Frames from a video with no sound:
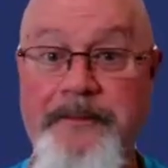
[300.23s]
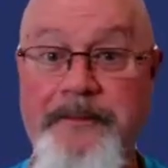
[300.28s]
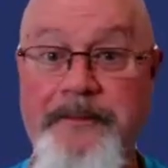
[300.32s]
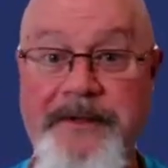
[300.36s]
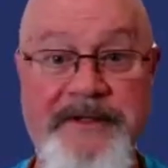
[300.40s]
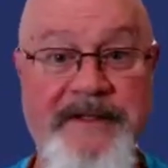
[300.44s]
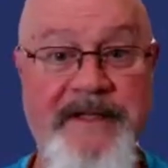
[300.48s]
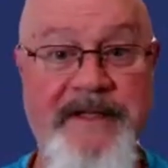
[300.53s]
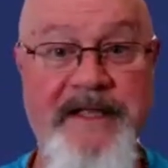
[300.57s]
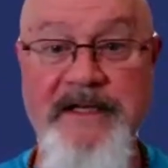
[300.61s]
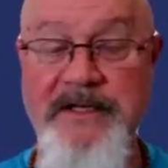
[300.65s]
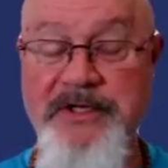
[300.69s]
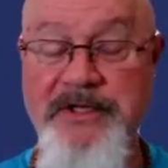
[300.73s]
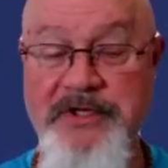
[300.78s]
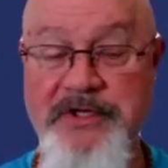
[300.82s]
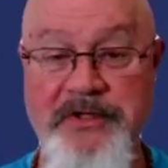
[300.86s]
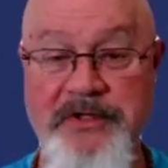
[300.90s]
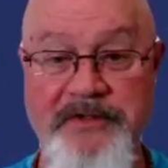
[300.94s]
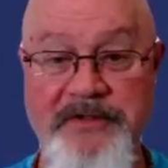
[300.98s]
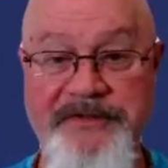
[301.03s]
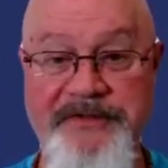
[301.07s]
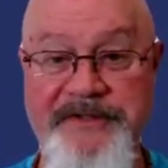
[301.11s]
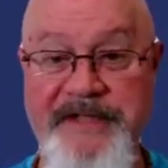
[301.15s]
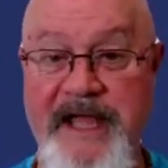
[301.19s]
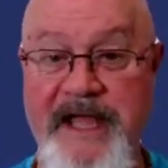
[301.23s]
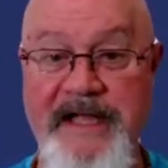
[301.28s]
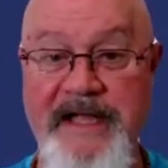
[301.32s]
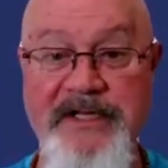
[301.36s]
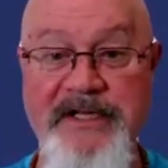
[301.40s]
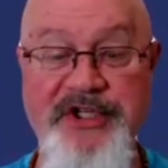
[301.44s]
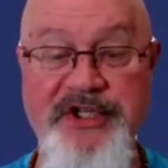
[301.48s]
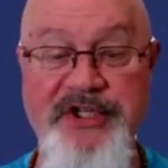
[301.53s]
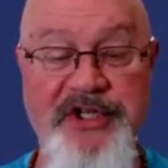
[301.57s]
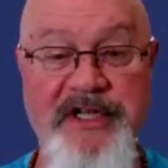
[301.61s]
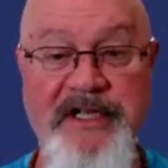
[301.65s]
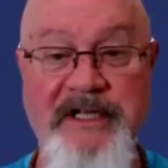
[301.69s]
potential Tai
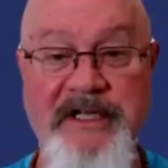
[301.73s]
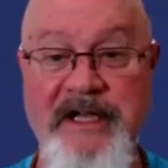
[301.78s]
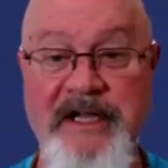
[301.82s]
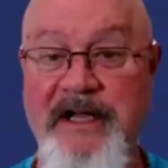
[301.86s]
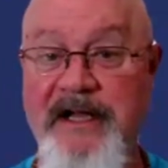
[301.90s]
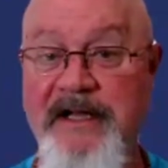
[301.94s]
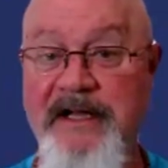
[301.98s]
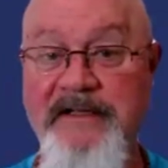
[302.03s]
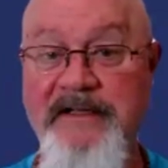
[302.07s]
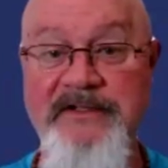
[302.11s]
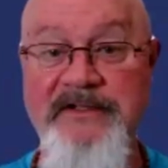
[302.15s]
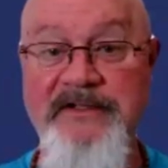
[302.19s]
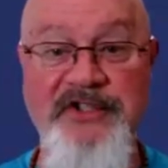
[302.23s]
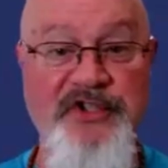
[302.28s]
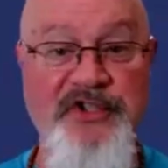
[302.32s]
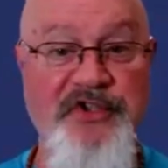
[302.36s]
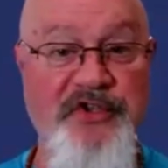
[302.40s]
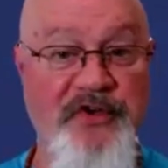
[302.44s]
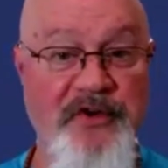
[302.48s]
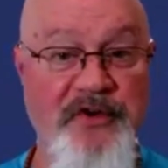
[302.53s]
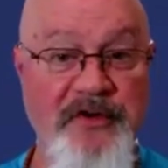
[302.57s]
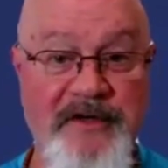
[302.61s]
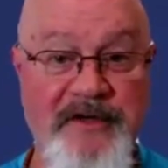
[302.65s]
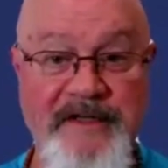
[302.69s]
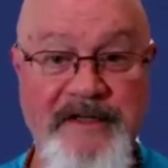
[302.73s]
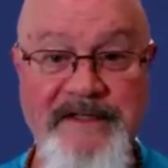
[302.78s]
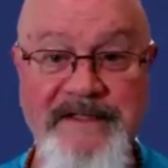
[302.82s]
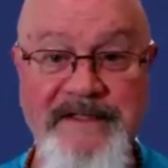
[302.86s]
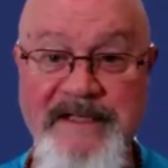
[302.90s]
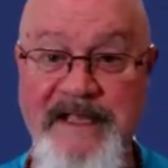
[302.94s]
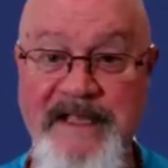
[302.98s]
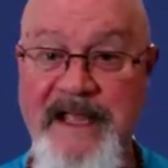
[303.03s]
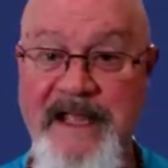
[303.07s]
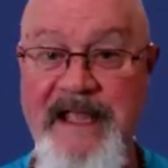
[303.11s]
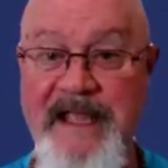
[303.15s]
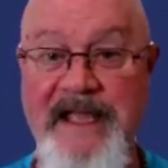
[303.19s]
Chi Gung
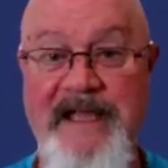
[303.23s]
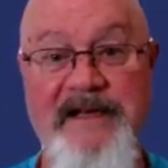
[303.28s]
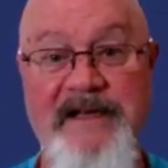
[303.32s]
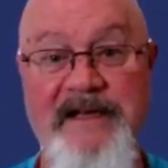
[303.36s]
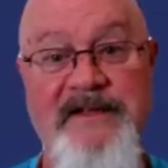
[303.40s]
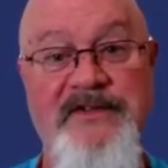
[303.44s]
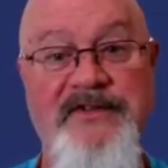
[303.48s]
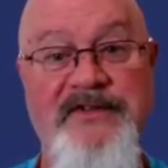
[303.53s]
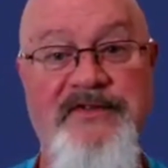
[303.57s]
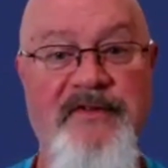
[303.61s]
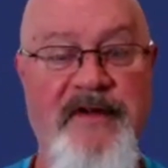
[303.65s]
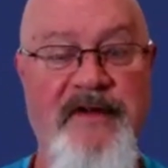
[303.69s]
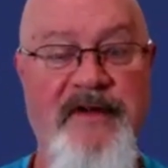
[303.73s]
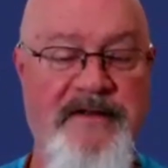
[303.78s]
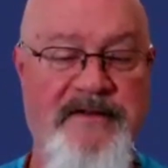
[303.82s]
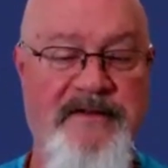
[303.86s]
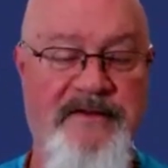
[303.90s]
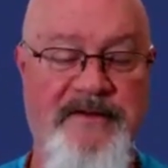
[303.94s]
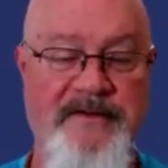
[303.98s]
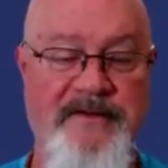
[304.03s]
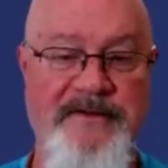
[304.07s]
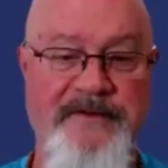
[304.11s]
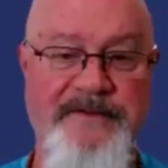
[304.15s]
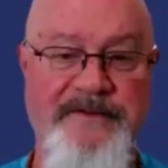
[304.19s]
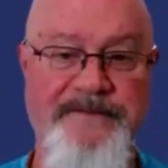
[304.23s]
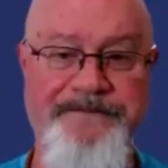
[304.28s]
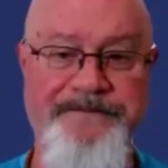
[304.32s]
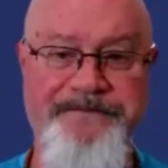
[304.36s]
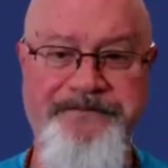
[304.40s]
students and instructors.